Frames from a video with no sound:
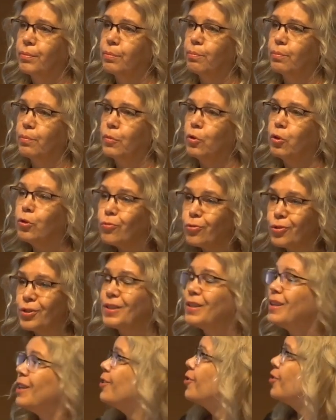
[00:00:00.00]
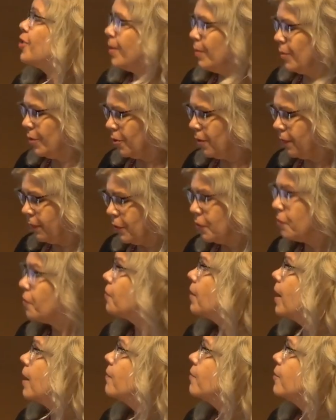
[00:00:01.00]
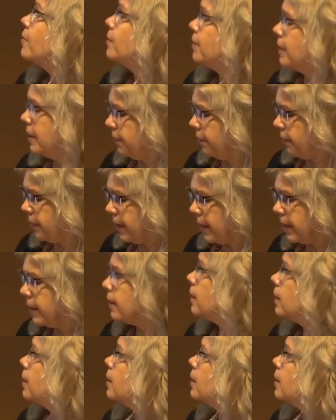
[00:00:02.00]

lose in terms of survival if they.